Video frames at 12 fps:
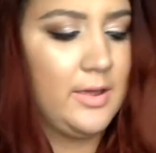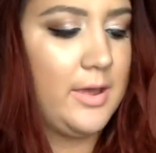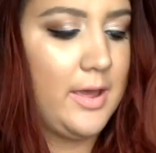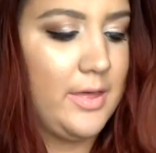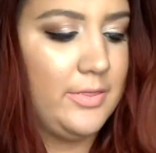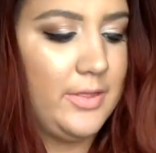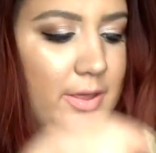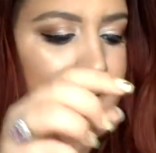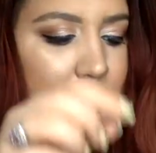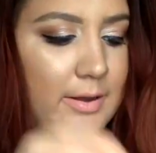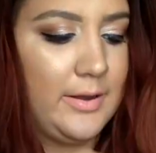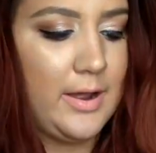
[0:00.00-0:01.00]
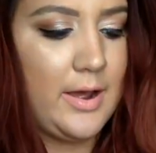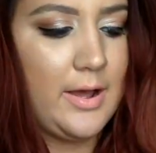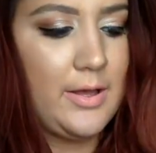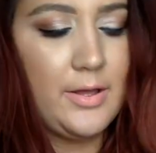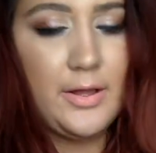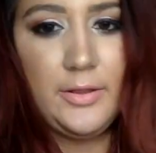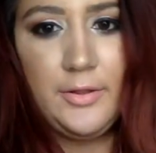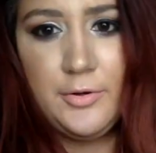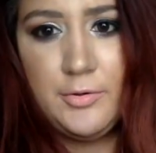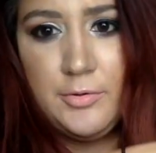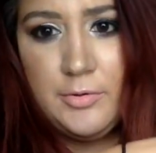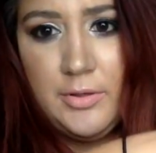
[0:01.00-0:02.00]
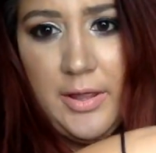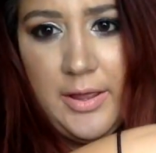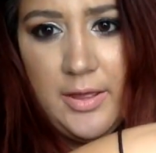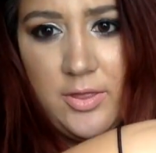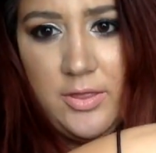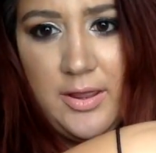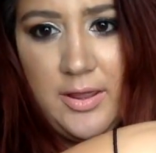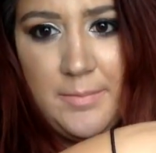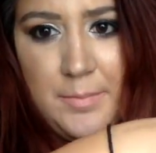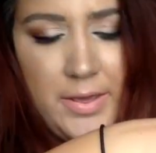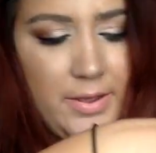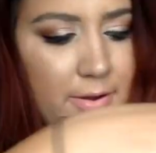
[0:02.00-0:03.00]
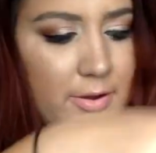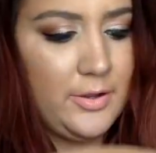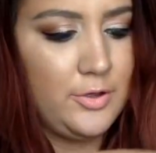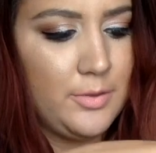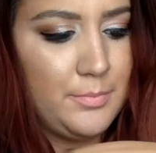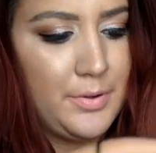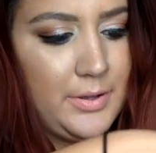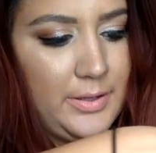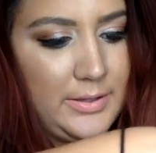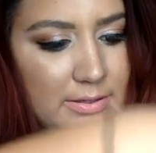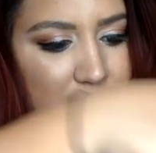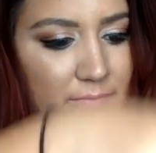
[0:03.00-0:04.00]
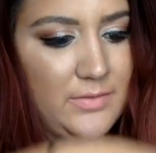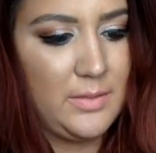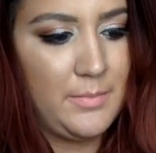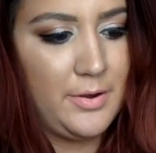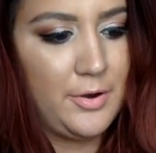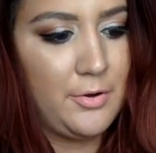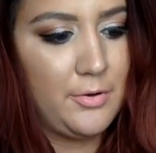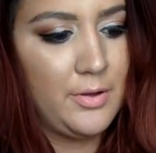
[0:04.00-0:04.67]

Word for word: And then a little like thing up here. You can put like stuff in the middle.